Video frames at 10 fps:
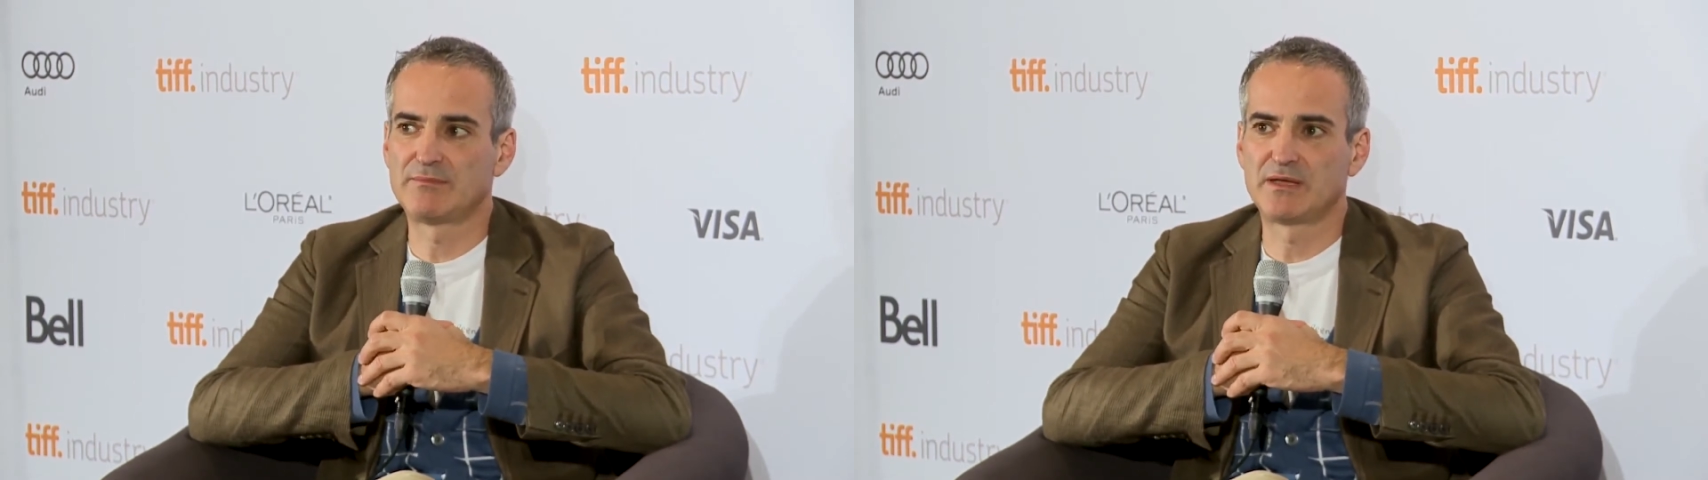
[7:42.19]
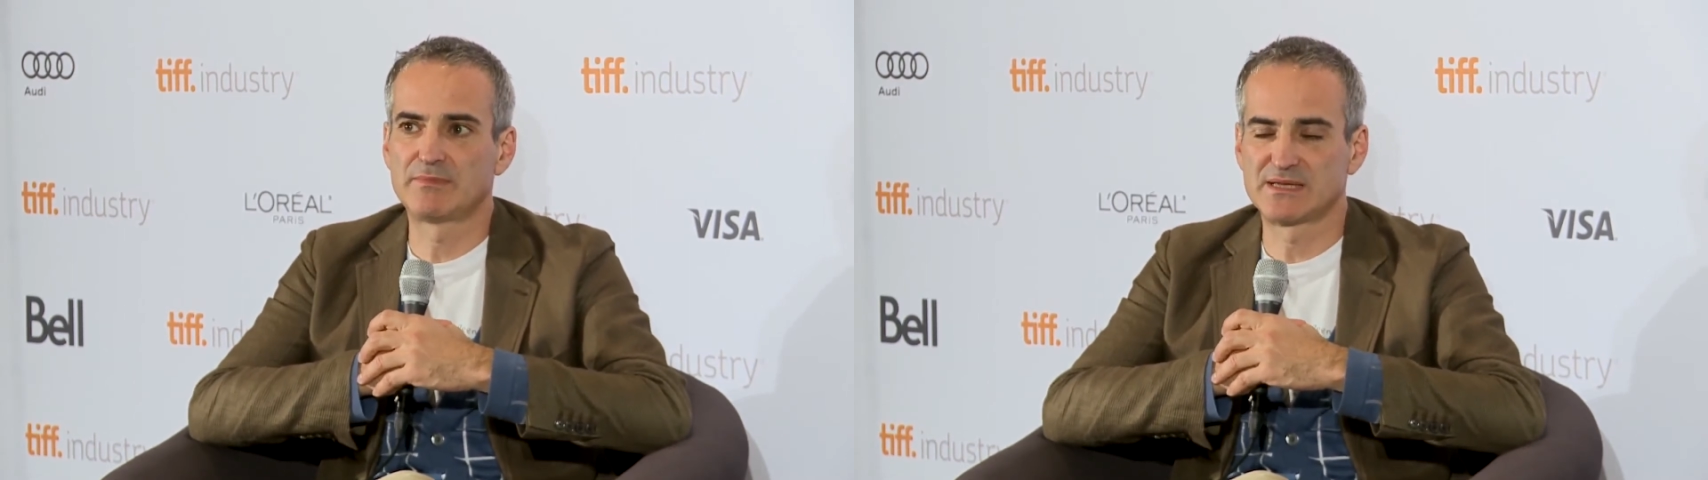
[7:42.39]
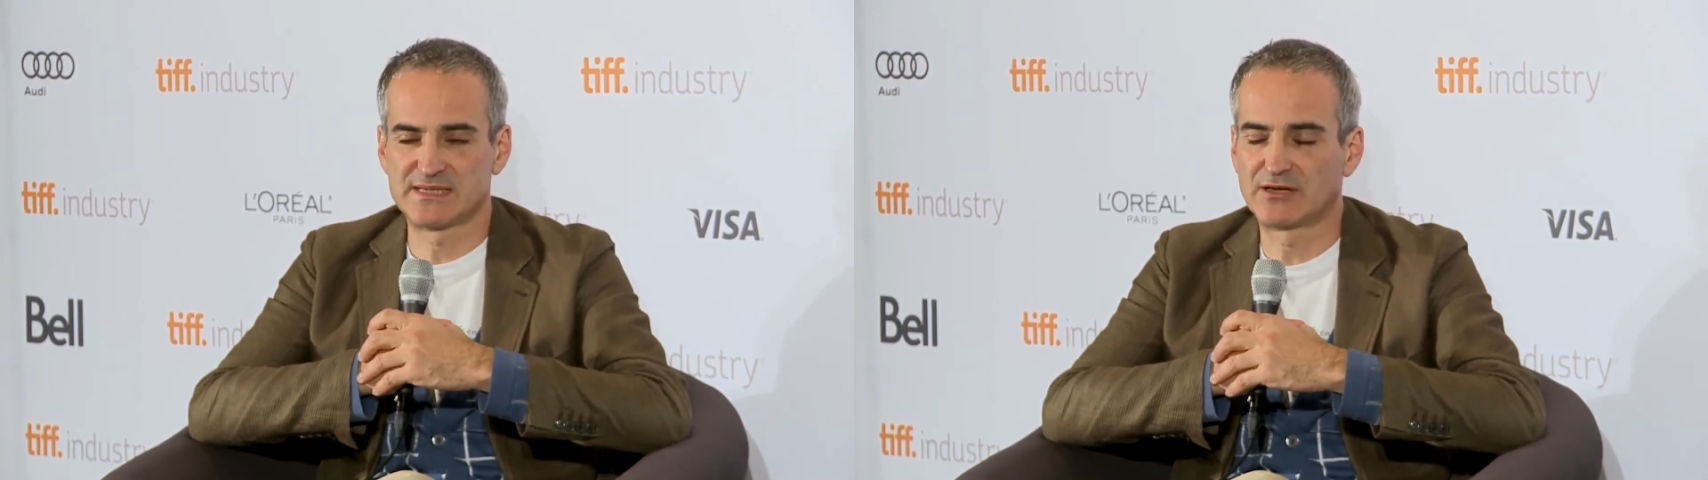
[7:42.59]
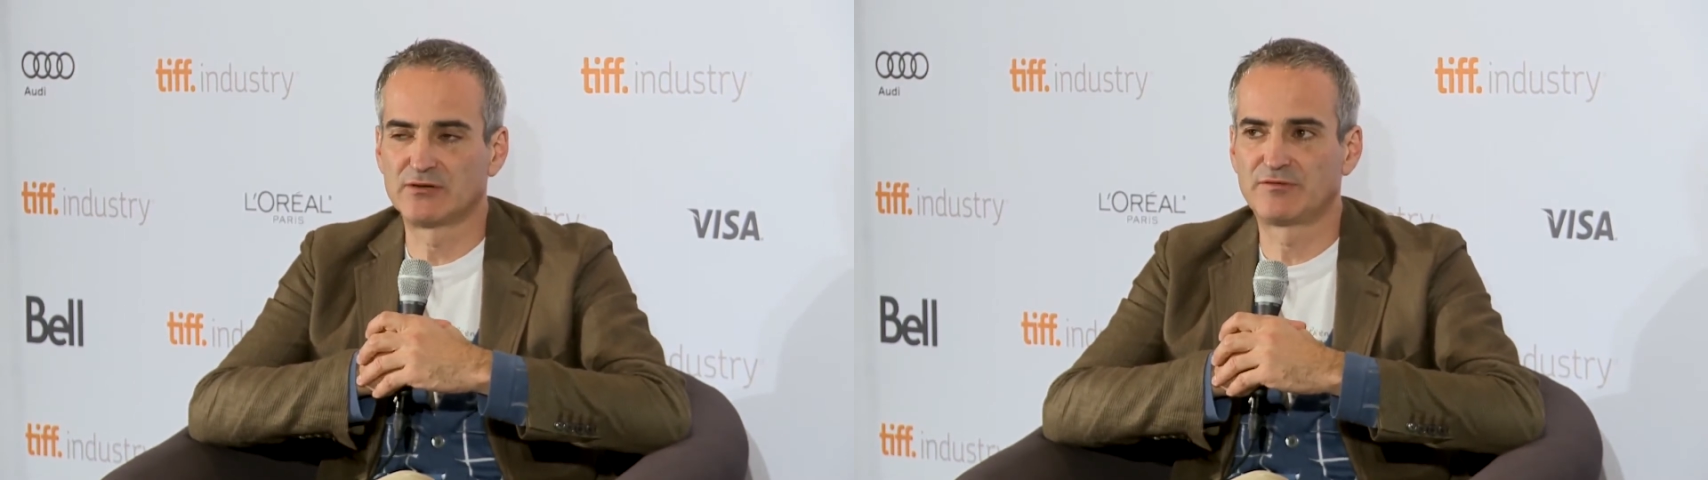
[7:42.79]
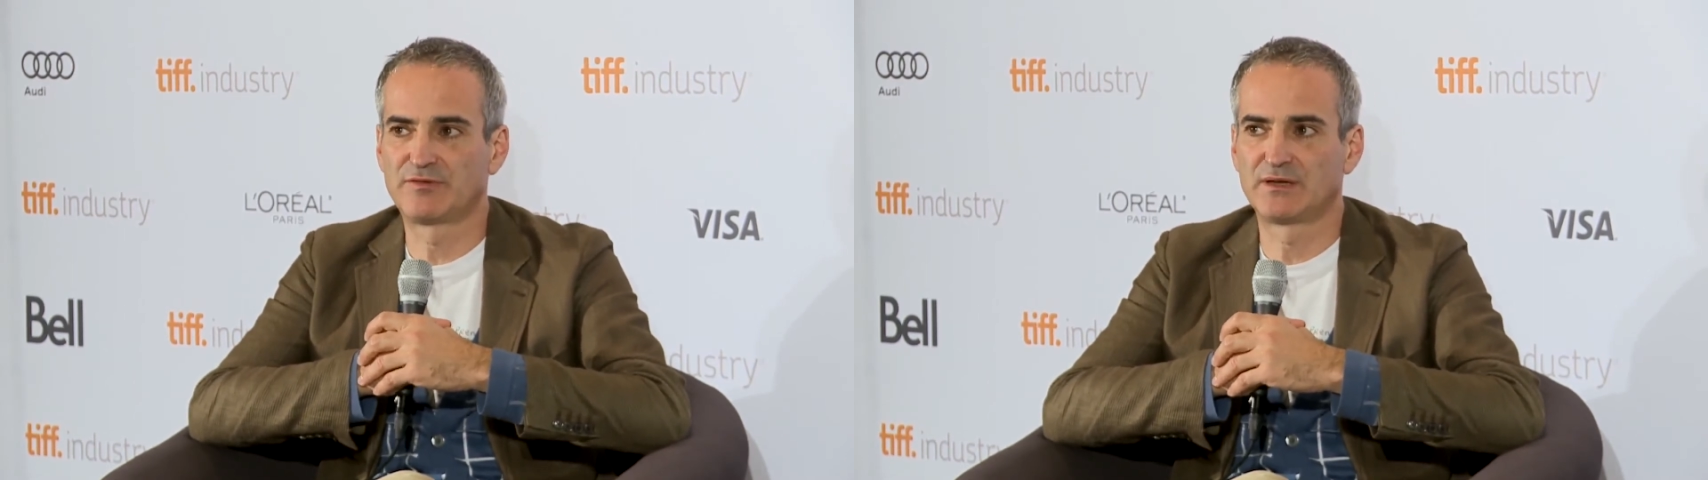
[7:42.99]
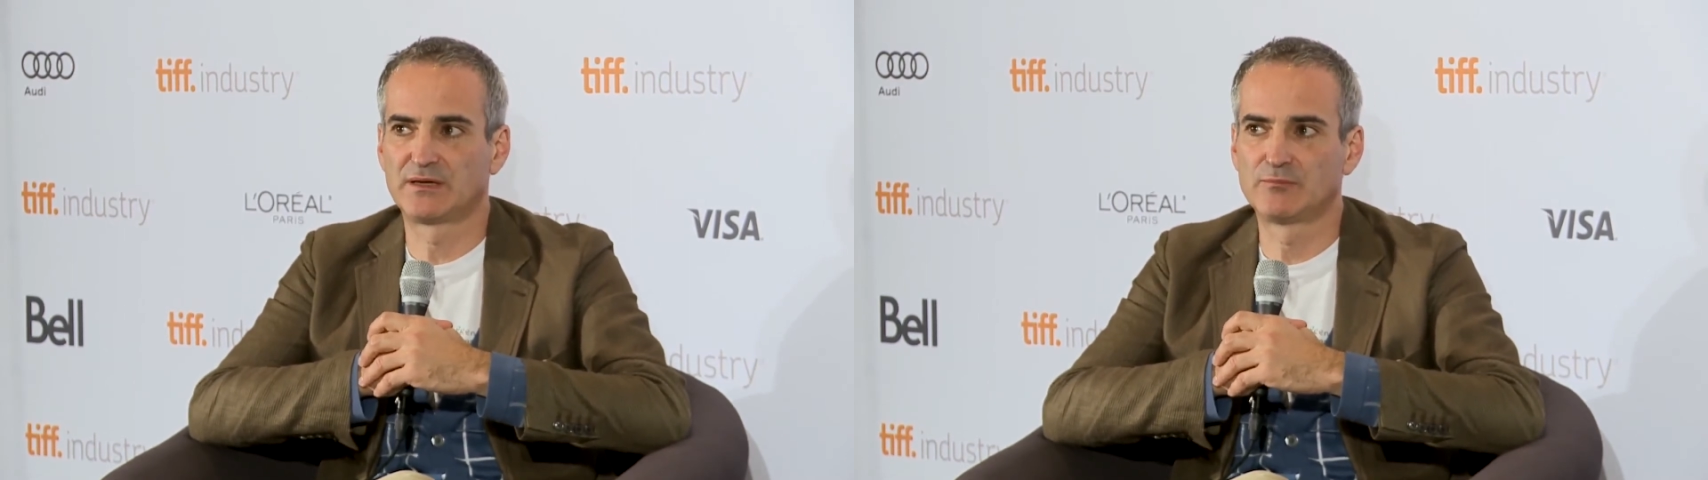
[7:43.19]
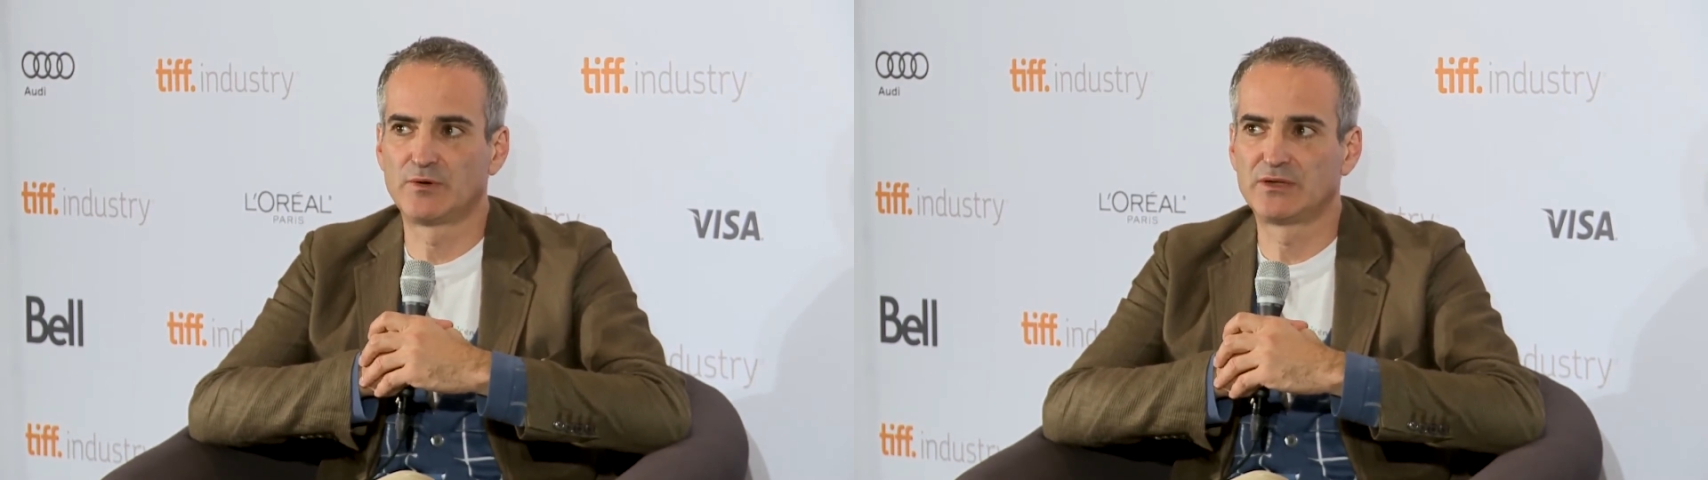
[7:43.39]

made my second film,